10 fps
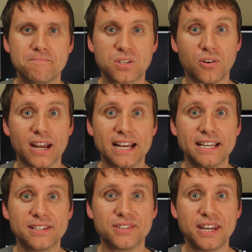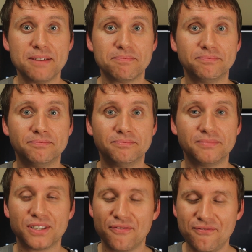It's got aliens in it.
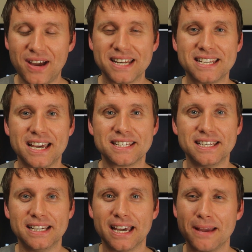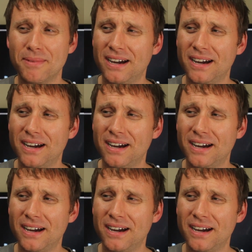It's a fantastic game.